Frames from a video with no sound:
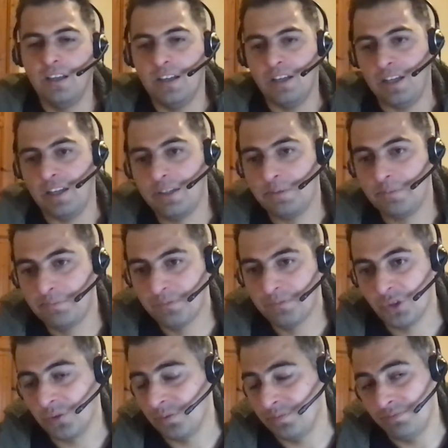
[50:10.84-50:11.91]

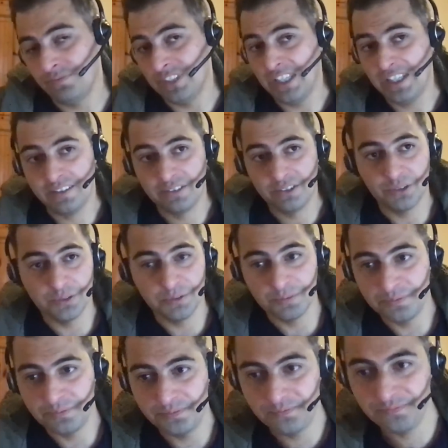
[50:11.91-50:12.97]
So yeah, so
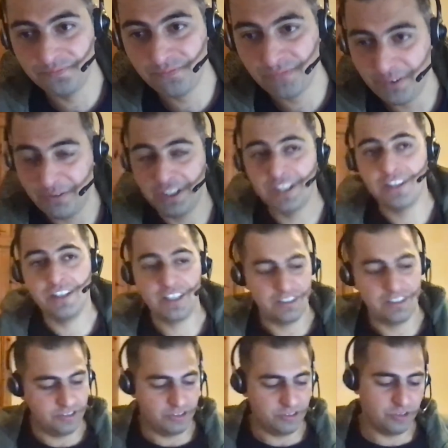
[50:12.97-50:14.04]
we are not,
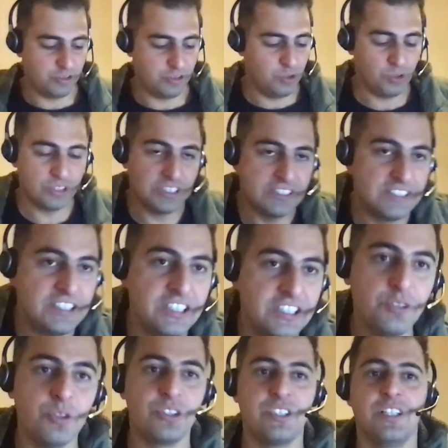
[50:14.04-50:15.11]
don't consider
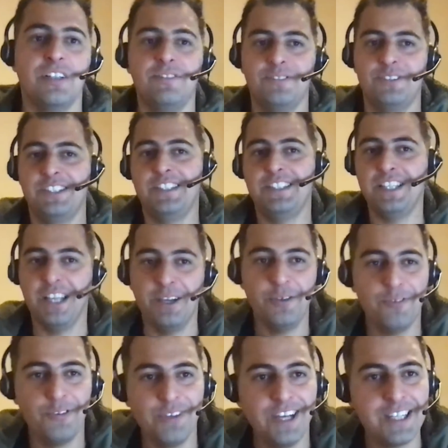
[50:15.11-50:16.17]
yourself
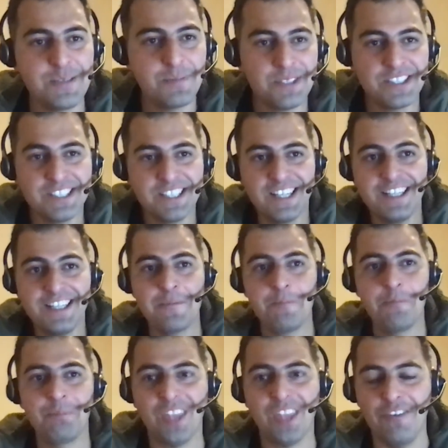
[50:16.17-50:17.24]
safe as per se.
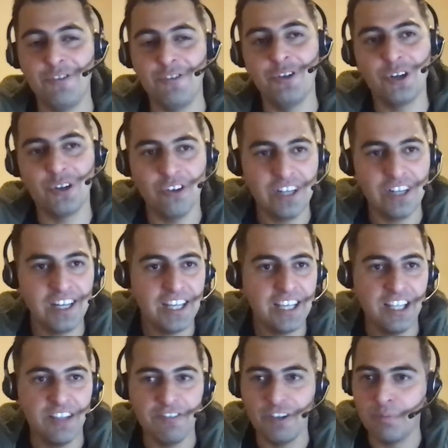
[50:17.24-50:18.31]
If you are
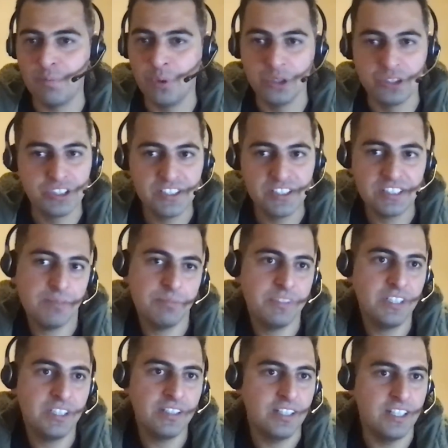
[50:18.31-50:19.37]
online, if you have posted
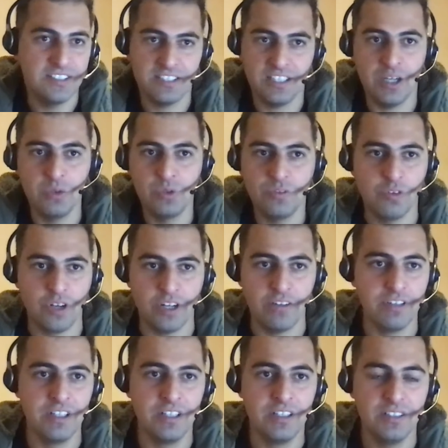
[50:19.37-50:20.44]
something, it's out
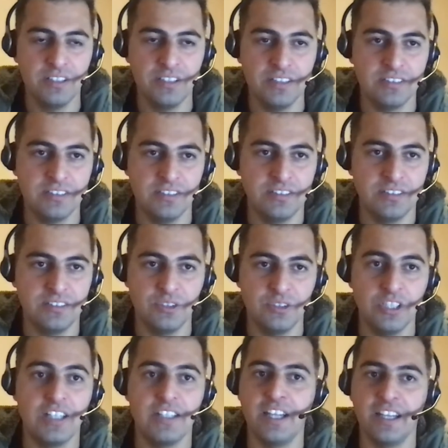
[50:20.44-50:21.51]
forever. It's you
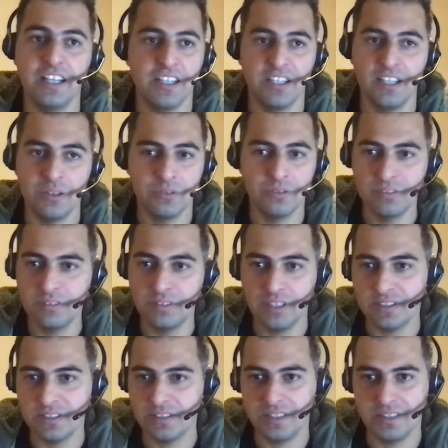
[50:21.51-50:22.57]
can't take it down.
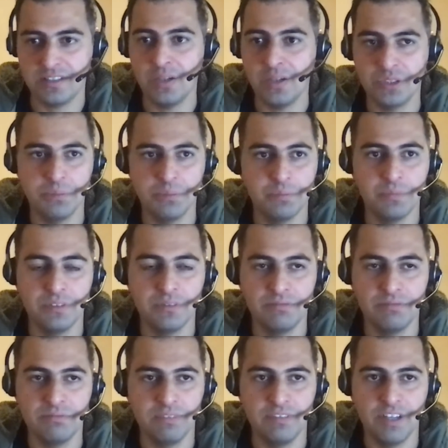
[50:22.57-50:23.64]
That's how simple,
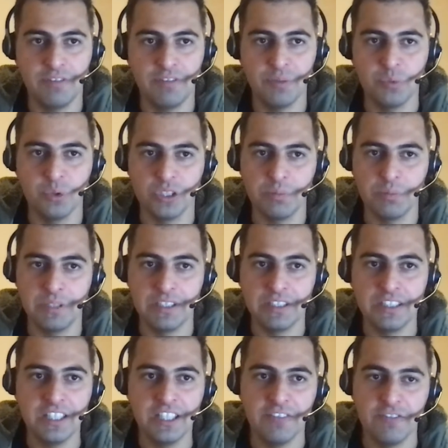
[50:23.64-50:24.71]
if I have to put it
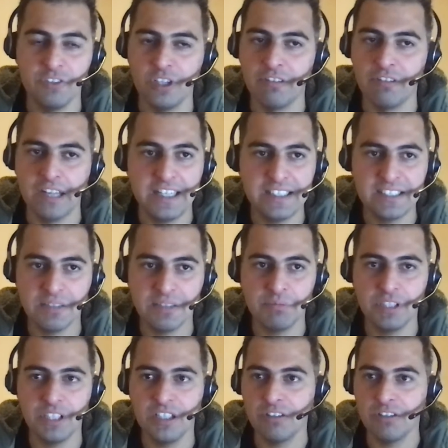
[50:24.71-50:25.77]
bluntly. If you have liked
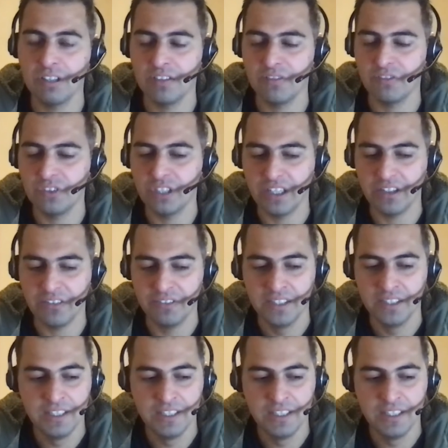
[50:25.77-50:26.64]
something, or if you have